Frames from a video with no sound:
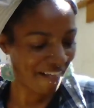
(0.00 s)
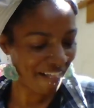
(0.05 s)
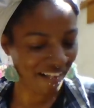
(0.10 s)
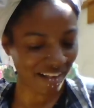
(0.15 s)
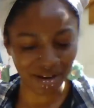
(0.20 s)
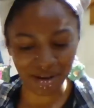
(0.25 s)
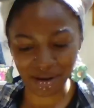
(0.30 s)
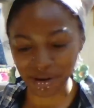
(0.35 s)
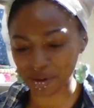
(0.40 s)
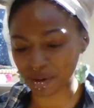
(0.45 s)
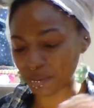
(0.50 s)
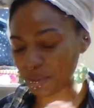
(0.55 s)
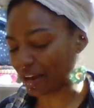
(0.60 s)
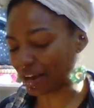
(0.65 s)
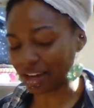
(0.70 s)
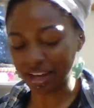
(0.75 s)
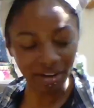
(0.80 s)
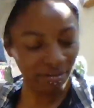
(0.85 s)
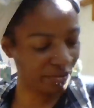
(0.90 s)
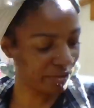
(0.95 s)
I
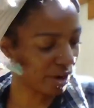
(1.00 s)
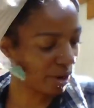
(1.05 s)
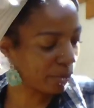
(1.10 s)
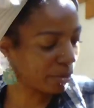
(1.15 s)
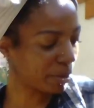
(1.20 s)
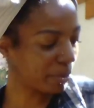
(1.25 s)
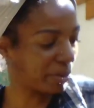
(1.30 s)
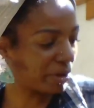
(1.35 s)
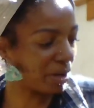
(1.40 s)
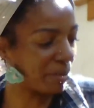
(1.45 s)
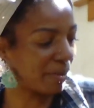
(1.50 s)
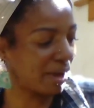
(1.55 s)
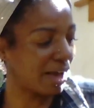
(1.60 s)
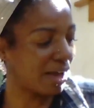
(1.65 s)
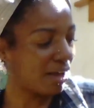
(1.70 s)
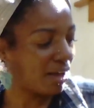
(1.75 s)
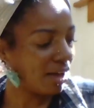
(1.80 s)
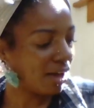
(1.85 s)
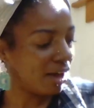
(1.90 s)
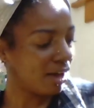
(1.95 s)
gotta figure out where to put them.
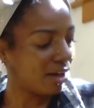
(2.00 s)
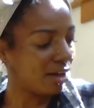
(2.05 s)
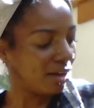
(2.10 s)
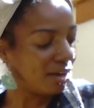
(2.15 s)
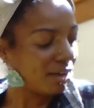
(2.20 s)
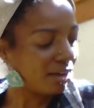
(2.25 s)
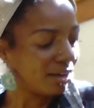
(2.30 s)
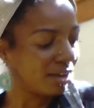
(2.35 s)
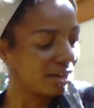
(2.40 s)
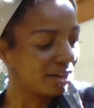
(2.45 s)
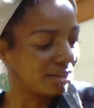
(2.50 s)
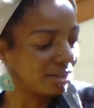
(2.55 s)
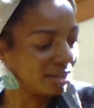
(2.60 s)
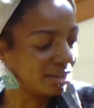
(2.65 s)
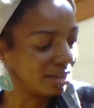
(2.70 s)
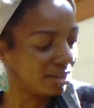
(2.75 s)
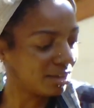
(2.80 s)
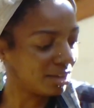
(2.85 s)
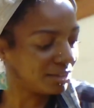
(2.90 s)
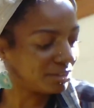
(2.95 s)

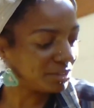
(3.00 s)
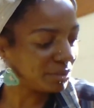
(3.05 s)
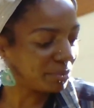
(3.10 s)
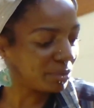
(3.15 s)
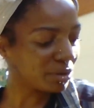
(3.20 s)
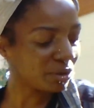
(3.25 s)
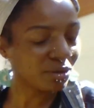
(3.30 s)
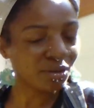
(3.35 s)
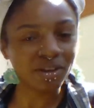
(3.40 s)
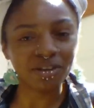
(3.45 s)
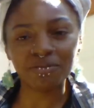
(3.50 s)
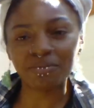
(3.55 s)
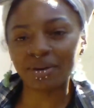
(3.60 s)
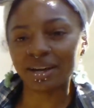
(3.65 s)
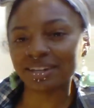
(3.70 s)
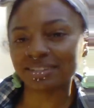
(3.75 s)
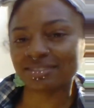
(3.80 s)
It's the middle of my